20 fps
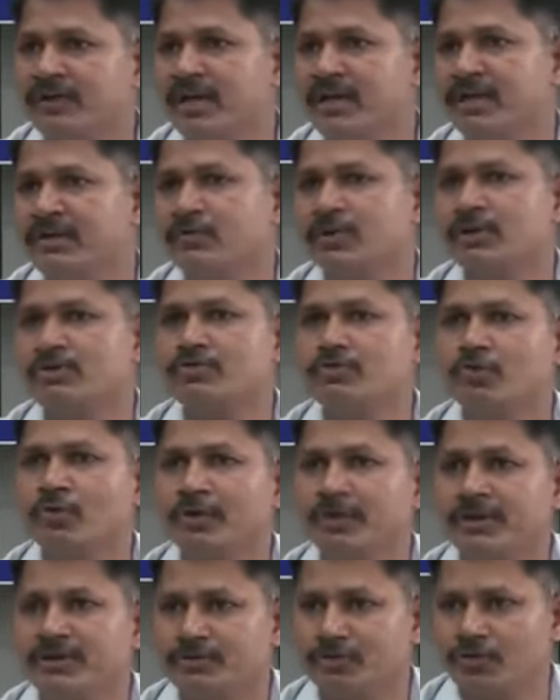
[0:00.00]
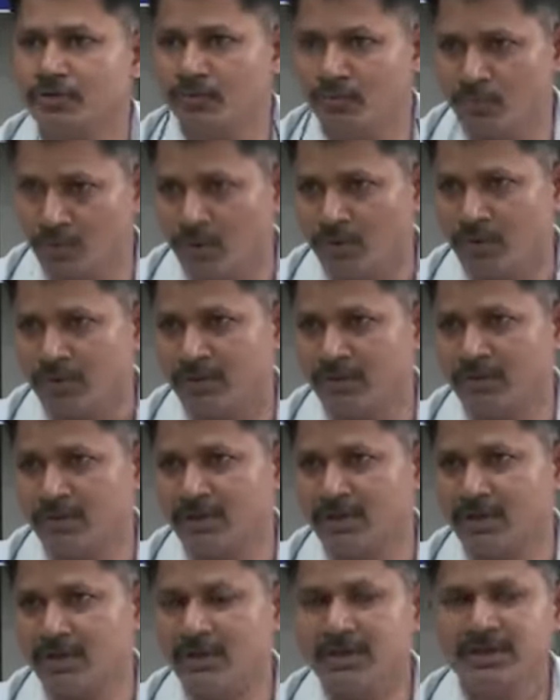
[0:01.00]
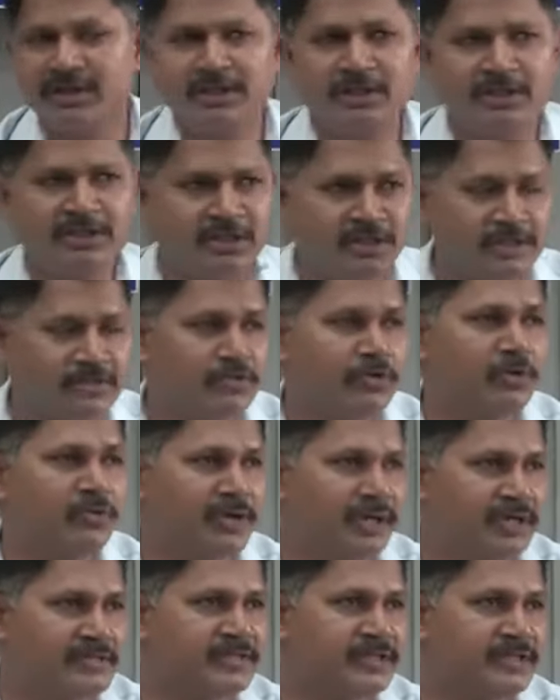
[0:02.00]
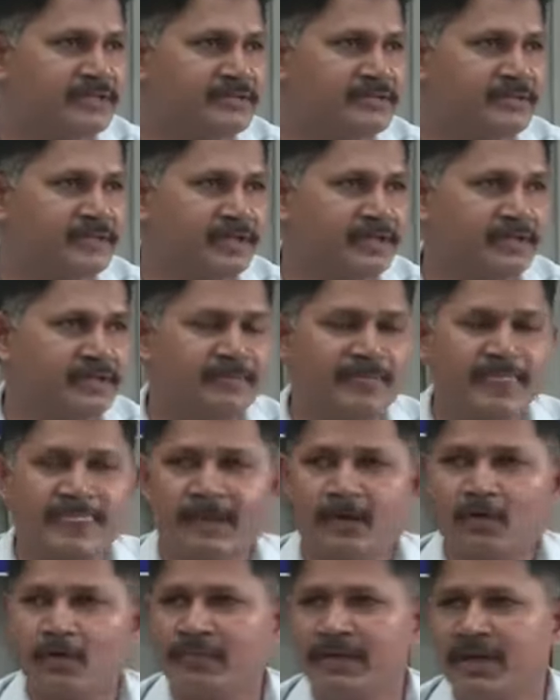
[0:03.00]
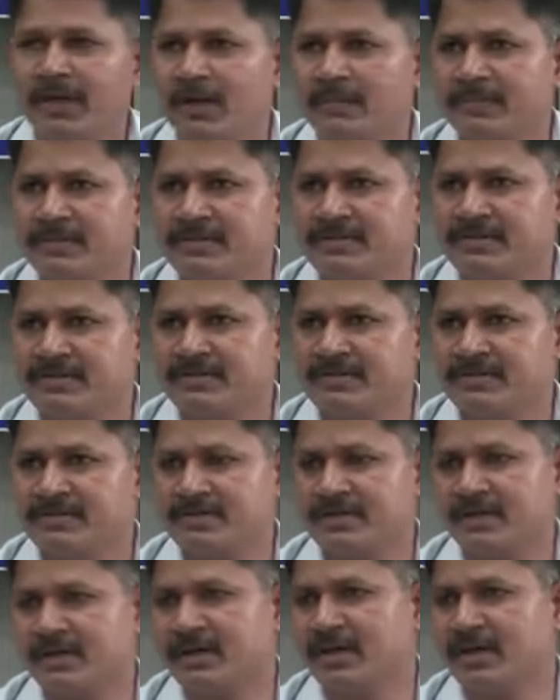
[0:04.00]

where it was noticed more. In these locations, uh, combing operations